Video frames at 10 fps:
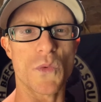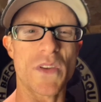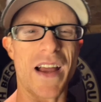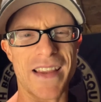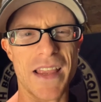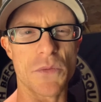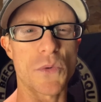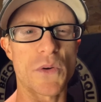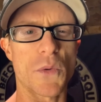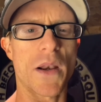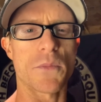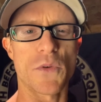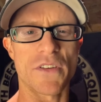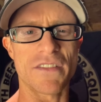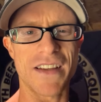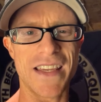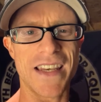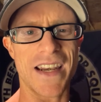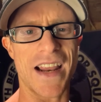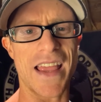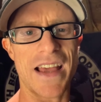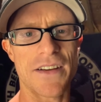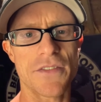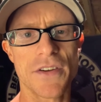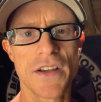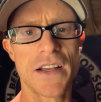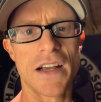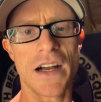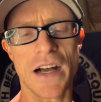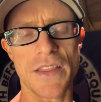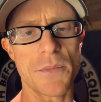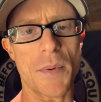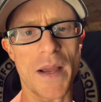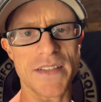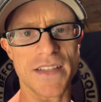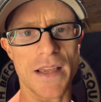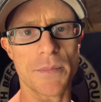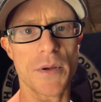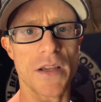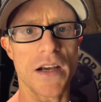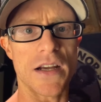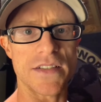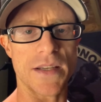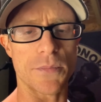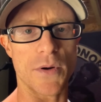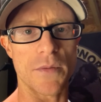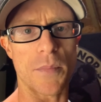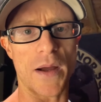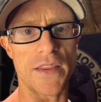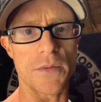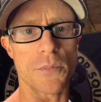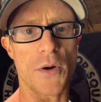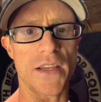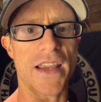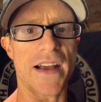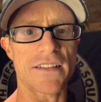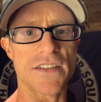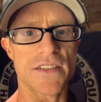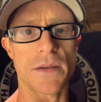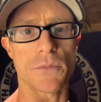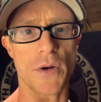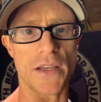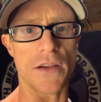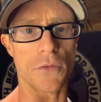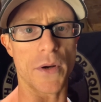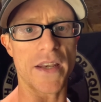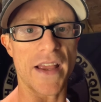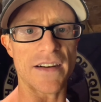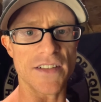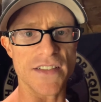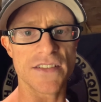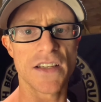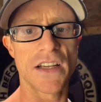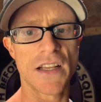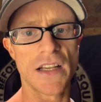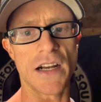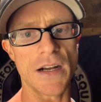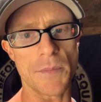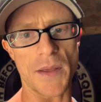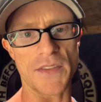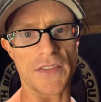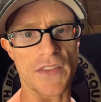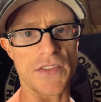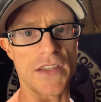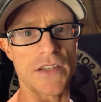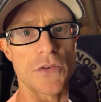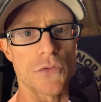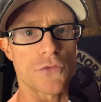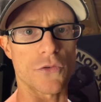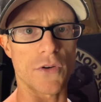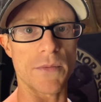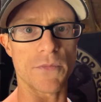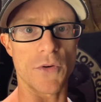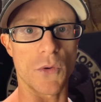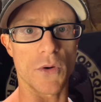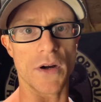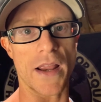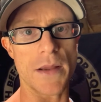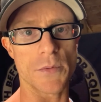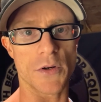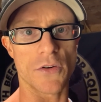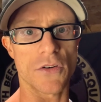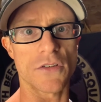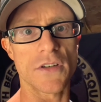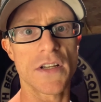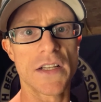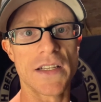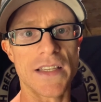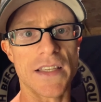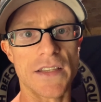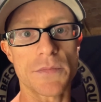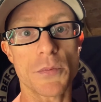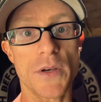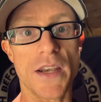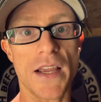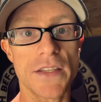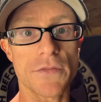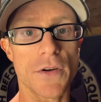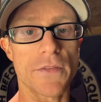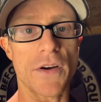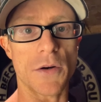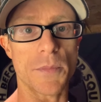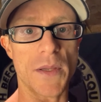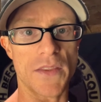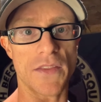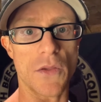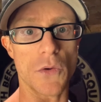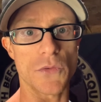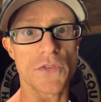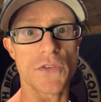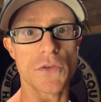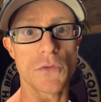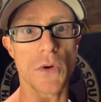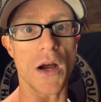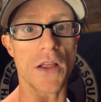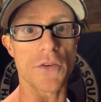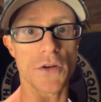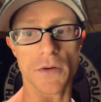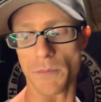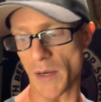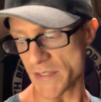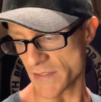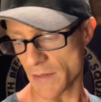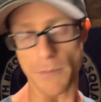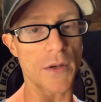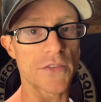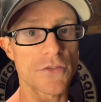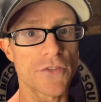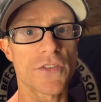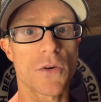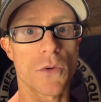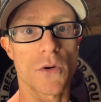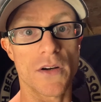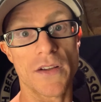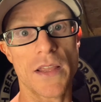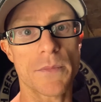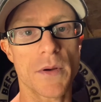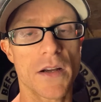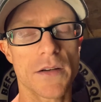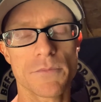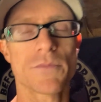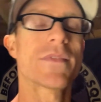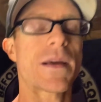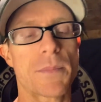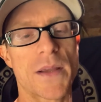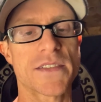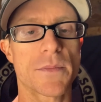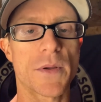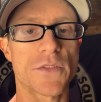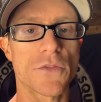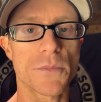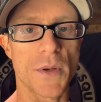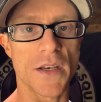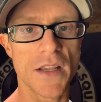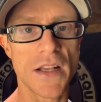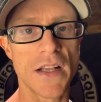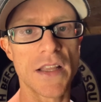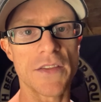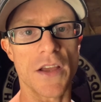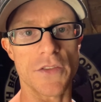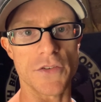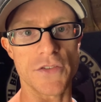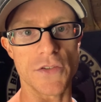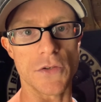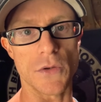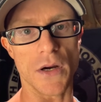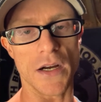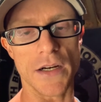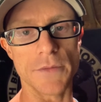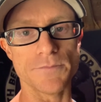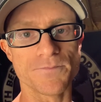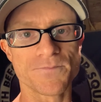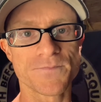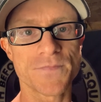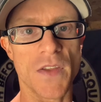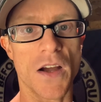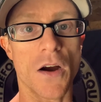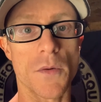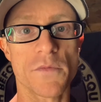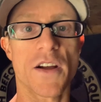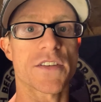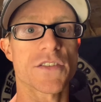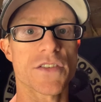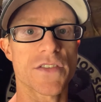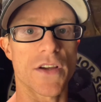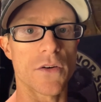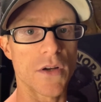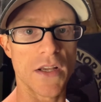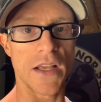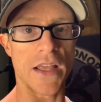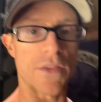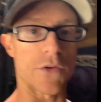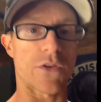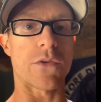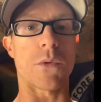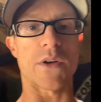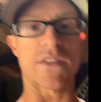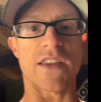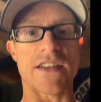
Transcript: I get when I'm really lean, and I have the bicep separated by the brachialis and brachioradialis. I think that the neutral grip for hammer curl is pretty nice for developing those two other bicep muscles, or hip, not bicep muscles, but the other two arm flexors. So, and those are the ones that